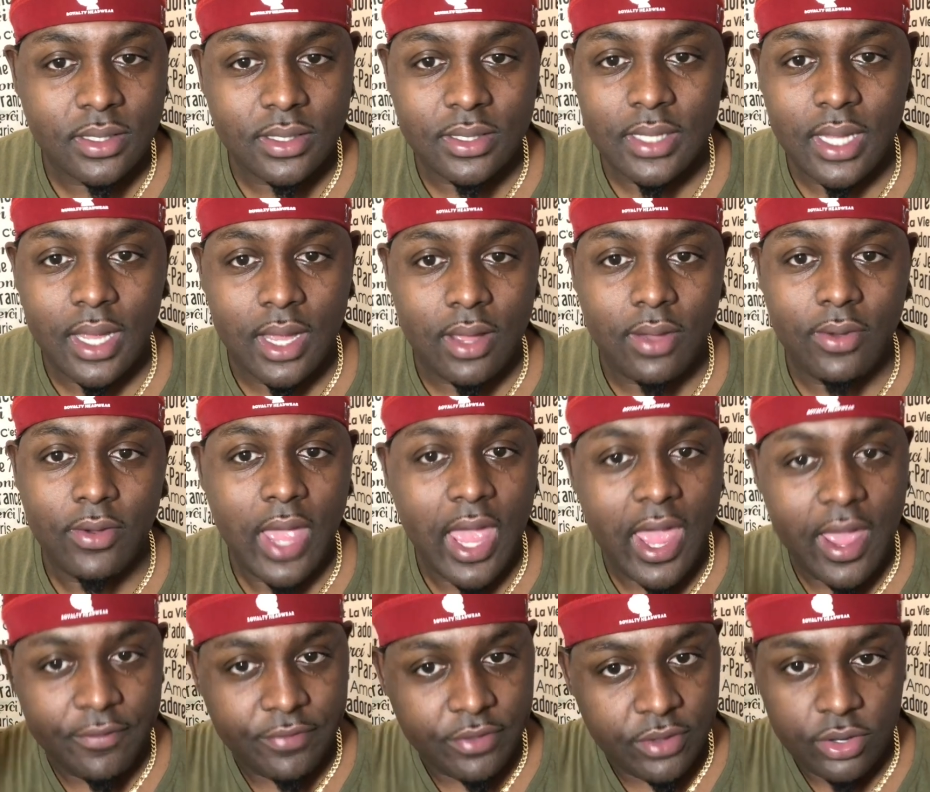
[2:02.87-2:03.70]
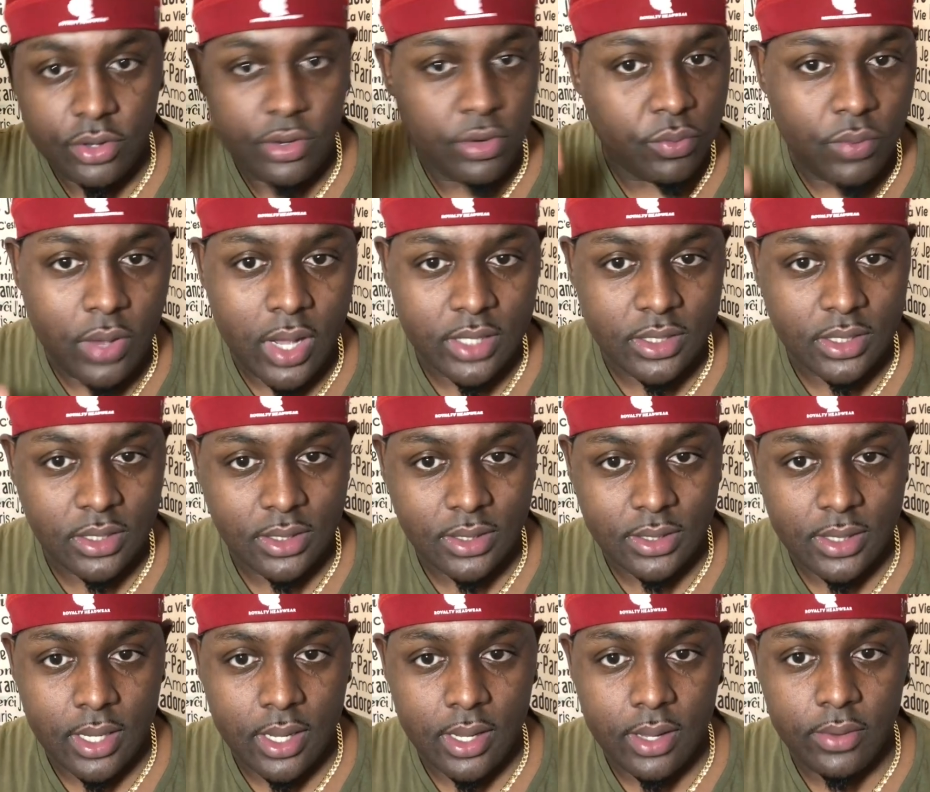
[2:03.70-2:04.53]
style after the washing
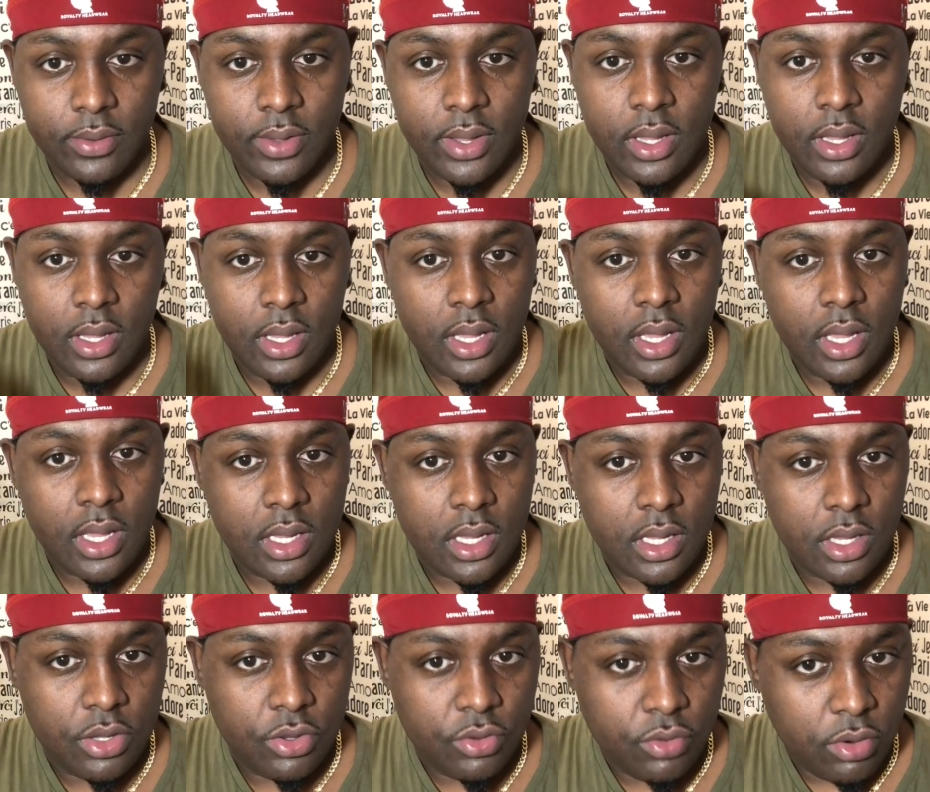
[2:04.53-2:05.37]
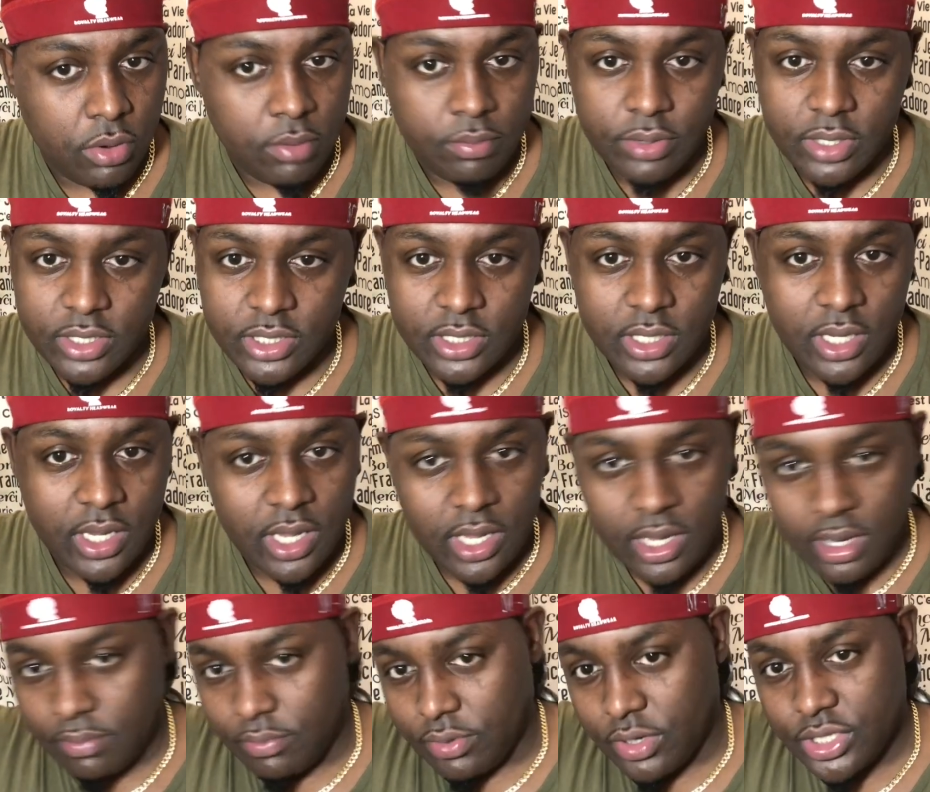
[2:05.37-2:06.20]
style. And you're gonna brush your
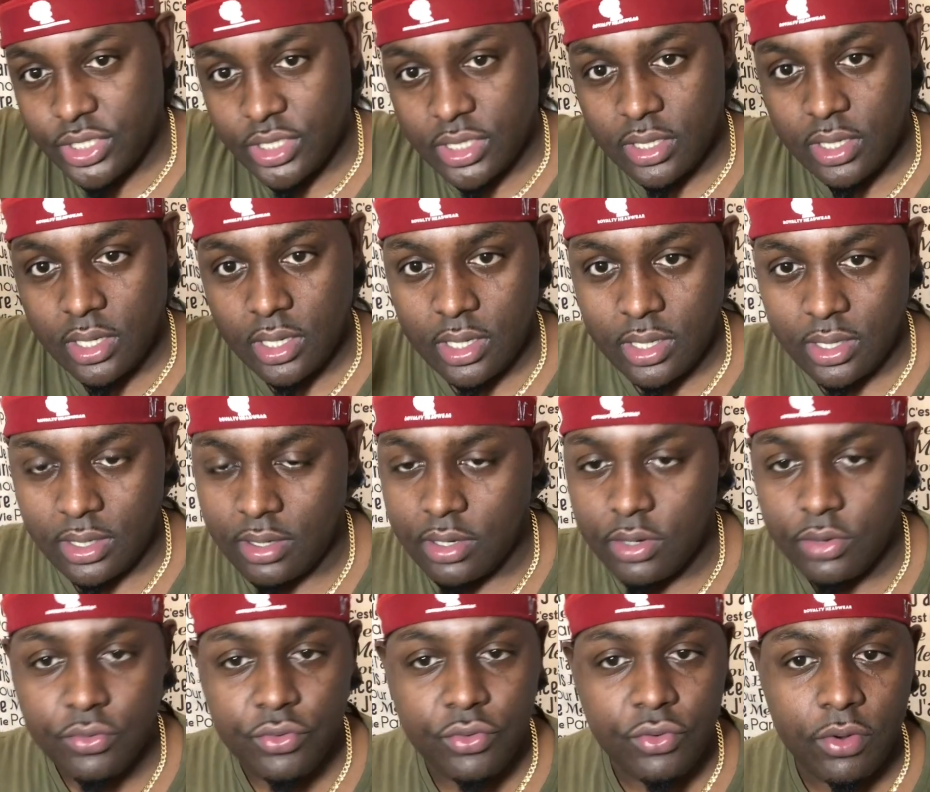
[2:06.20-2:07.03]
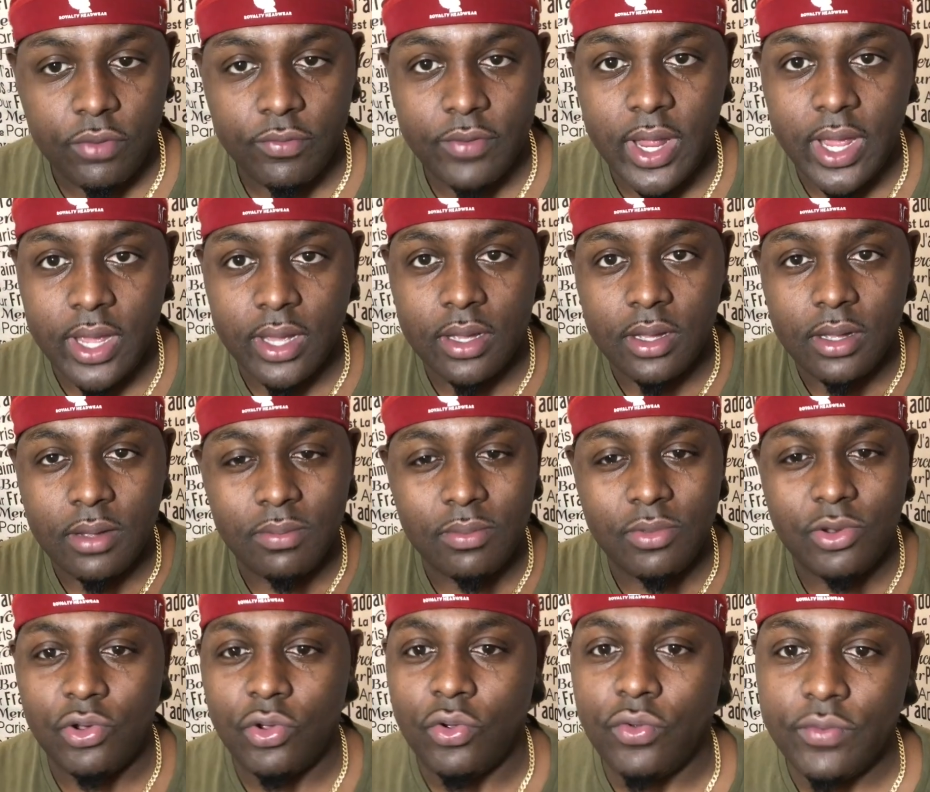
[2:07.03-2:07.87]
hair, brush it in. You're gonna rag
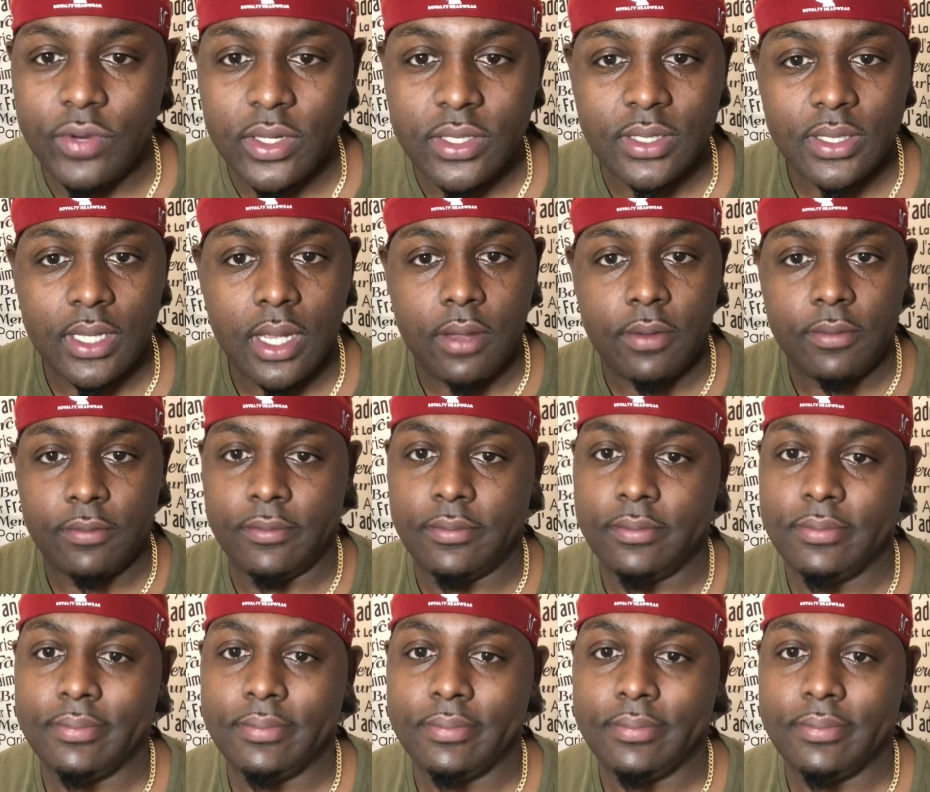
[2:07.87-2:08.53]
up, no rinse out.